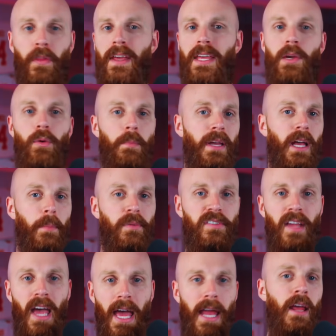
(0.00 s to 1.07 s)
that he would be
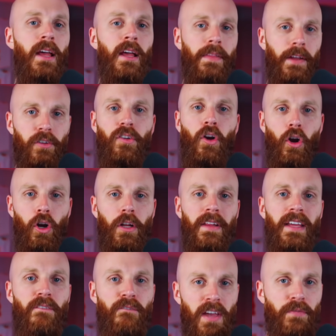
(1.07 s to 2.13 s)
upset. There's
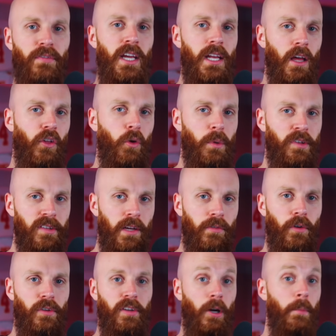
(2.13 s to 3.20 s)
currently 15 other
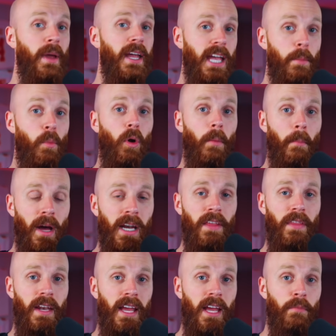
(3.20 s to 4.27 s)
receivers that are making more money
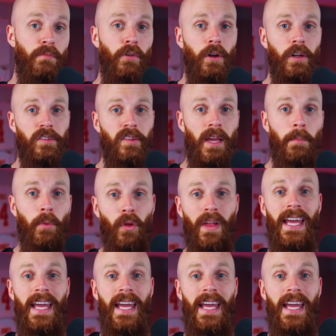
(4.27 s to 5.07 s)
than him, for example,